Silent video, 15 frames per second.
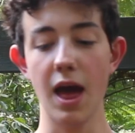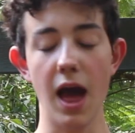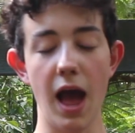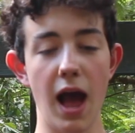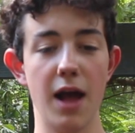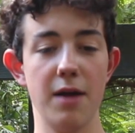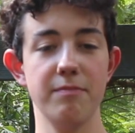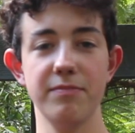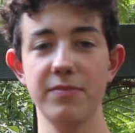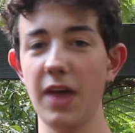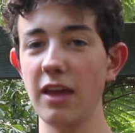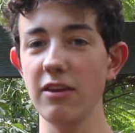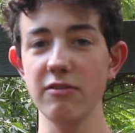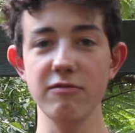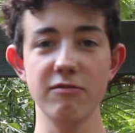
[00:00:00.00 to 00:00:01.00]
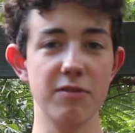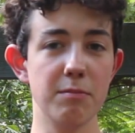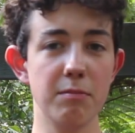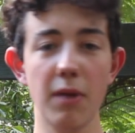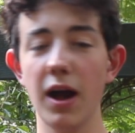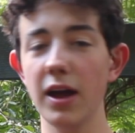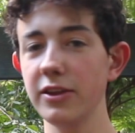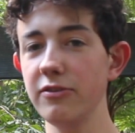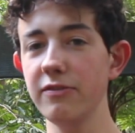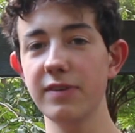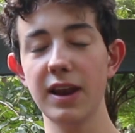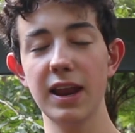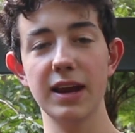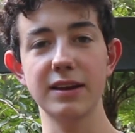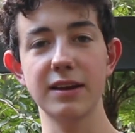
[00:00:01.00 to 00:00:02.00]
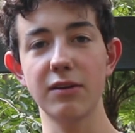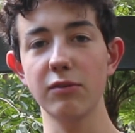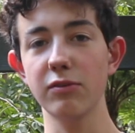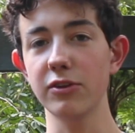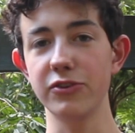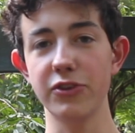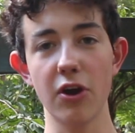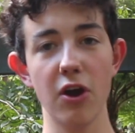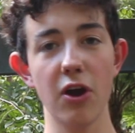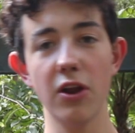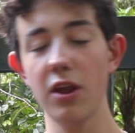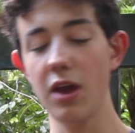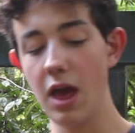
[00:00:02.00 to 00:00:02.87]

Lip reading: the mud you've collected, all the dirt.